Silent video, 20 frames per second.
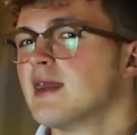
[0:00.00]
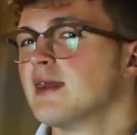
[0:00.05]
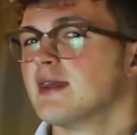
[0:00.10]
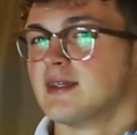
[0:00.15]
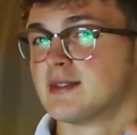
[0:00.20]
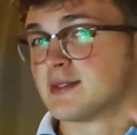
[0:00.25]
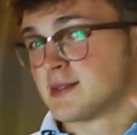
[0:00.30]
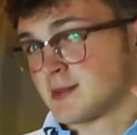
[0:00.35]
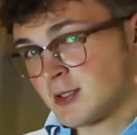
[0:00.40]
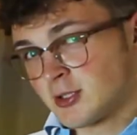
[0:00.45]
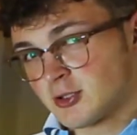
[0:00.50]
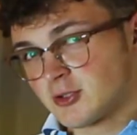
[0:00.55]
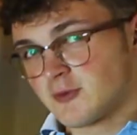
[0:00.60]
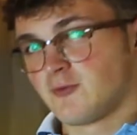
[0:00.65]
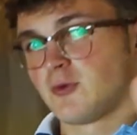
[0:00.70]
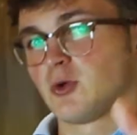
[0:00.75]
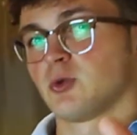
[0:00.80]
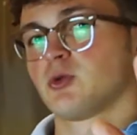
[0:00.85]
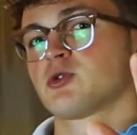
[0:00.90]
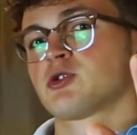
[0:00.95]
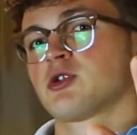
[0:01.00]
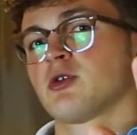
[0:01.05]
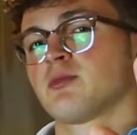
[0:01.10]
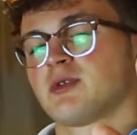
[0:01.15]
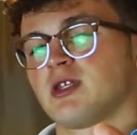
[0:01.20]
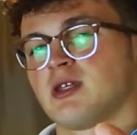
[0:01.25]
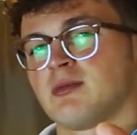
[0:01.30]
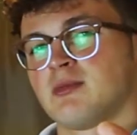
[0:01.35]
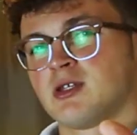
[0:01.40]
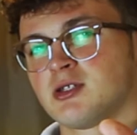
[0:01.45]
It's not a
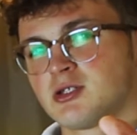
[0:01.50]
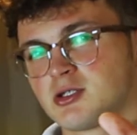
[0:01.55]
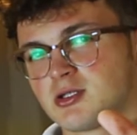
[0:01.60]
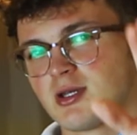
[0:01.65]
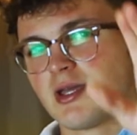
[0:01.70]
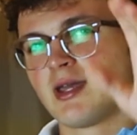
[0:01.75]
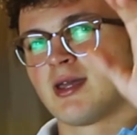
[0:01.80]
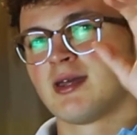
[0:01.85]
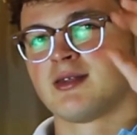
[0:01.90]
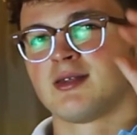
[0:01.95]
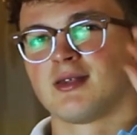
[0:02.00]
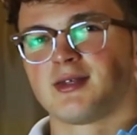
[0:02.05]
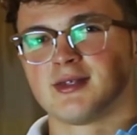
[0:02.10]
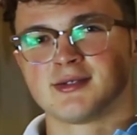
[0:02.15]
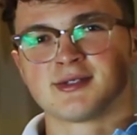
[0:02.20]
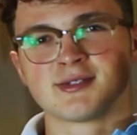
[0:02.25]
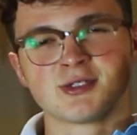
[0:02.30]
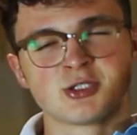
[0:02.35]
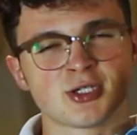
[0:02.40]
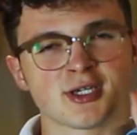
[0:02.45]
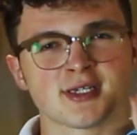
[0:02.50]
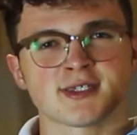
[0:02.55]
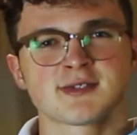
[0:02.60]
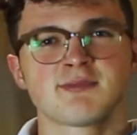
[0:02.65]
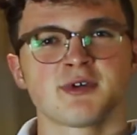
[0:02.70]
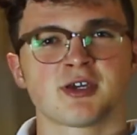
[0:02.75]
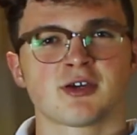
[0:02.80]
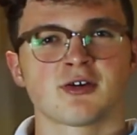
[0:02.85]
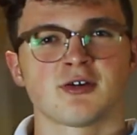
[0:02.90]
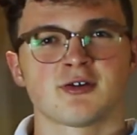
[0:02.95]
photoshopped image, and it's just
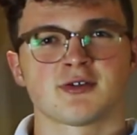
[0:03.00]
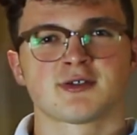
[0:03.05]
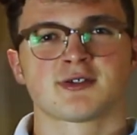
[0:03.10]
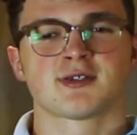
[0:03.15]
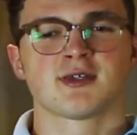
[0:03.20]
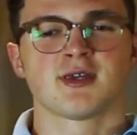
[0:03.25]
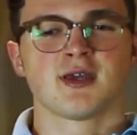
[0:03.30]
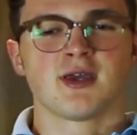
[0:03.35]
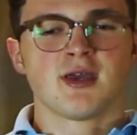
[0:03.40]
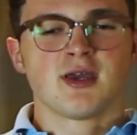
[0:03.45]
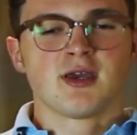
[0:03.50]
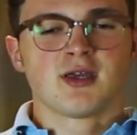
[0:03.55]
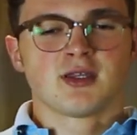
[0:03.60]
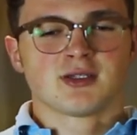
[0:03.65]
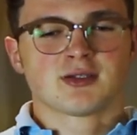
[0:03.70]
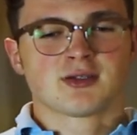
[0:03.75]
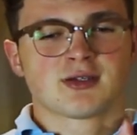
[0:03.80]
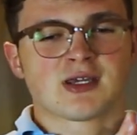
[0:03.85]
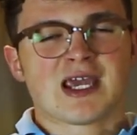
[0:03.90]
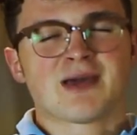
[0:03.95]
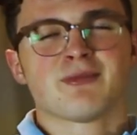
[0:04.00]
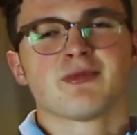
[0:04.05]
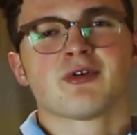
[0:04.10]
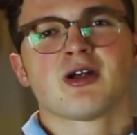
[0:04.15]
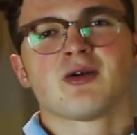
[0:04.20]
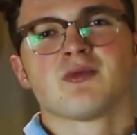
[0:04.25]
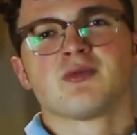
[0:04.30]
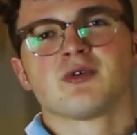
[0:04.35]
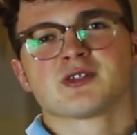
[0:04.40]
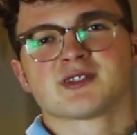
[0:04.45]
because the
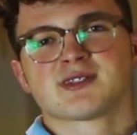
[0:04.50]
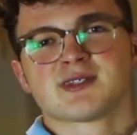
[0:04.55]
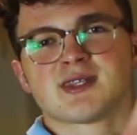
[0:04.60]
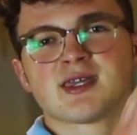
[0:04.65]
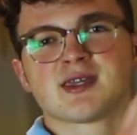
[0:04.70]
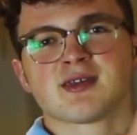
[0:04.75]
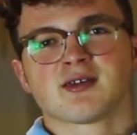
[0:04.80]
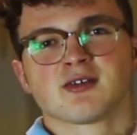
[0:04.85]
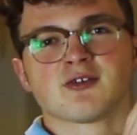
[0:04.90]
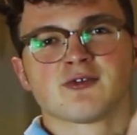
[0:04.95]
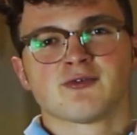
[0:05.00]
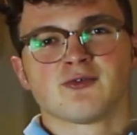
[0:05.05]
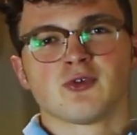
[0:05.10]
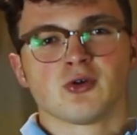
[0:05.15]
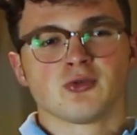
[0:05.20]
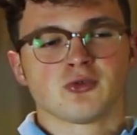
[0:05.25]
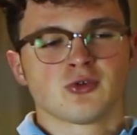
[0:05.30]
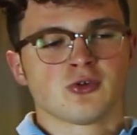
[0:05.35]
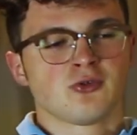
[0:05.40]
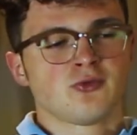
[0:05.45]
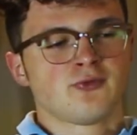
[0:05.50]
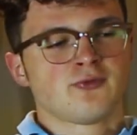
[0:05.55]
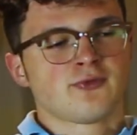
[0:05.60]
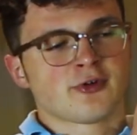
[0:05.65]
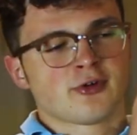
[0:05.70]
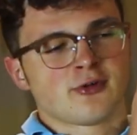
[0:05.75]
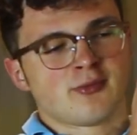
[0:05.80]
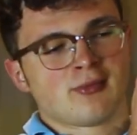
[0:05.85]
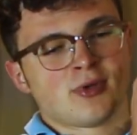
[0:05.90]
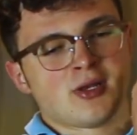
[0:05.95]
camera was taking the photo
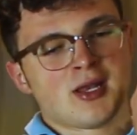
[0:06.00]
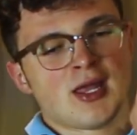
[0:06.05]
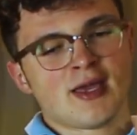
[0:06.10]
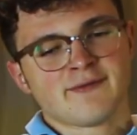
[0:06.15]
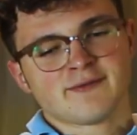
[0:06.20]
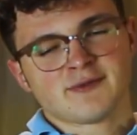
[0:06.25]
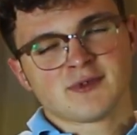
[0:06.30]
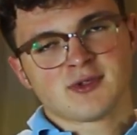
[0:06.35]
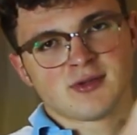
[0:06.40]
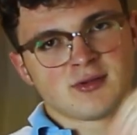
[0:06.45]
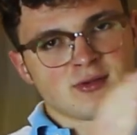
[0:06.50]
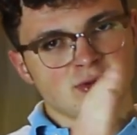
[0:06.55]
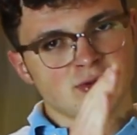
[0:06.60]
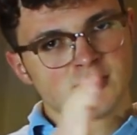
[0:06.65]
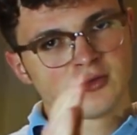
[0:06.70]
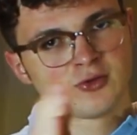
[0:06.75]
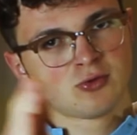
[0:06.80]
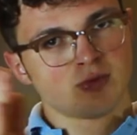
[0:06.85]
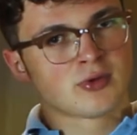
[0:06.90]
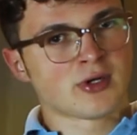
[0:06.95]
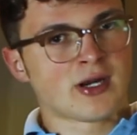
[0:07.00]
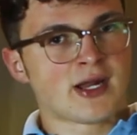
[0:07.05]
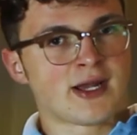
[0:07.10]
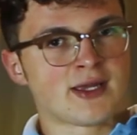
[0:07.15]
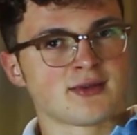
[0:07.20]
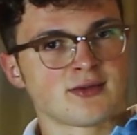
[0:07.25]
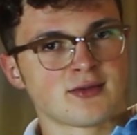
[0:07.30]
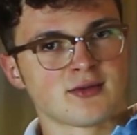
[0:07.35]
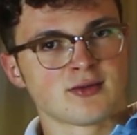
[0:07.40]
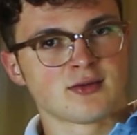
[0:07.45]
from left to
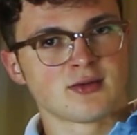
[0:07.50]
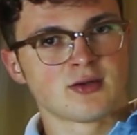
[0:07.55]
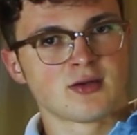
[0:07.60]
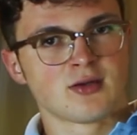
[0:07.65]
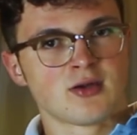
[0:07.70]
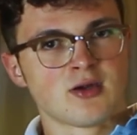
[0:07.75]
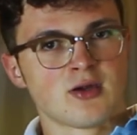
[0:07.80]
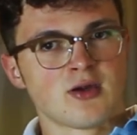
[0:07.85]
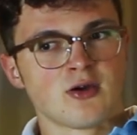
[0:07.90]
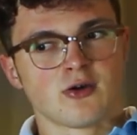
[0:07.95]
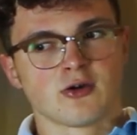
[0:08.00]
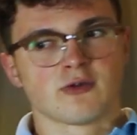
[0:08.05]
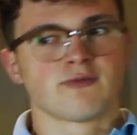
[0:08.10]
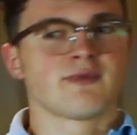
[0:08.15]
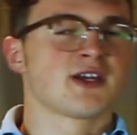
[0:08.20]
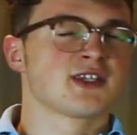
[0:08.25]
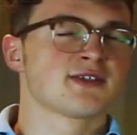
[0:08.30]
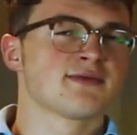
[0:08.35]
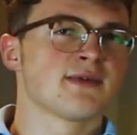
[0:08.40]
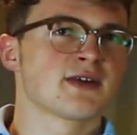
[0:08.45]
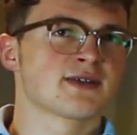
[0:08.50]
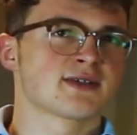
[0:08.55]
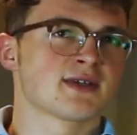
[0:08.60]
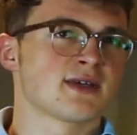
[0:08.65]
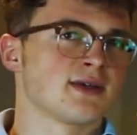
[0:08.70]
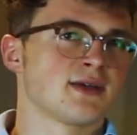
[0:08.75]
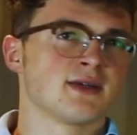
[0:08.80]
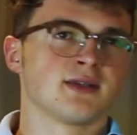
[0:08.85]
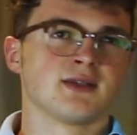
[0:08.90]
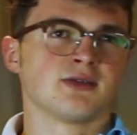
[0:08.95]
right, or vice
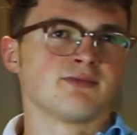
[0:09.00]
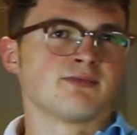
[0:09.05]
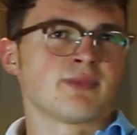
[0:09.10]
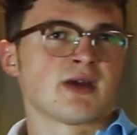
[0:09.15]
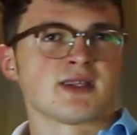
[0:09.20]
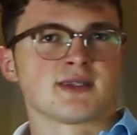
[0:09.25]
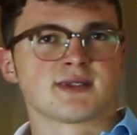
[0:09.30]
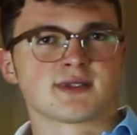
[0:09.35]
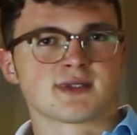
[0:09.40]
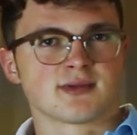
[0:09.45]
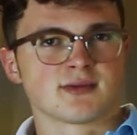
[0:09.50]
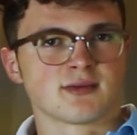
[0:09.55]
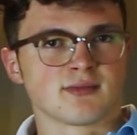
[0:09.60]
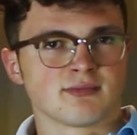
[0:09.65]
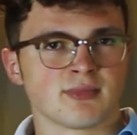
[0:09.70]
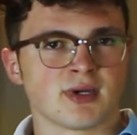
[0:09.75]
versa, it depends.